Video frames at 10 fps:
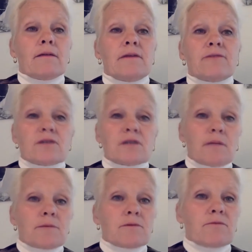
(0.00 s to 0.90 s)
different
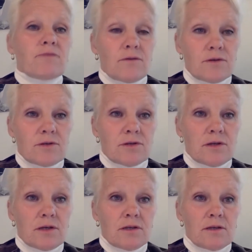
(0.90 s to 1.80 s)
types of
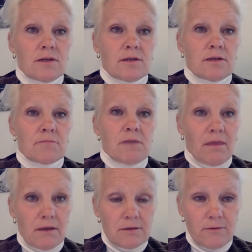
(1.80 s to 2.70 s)
forestry
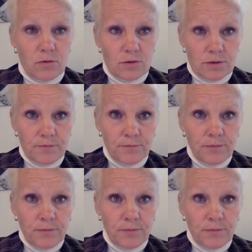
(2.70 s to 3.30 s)
methods, of course.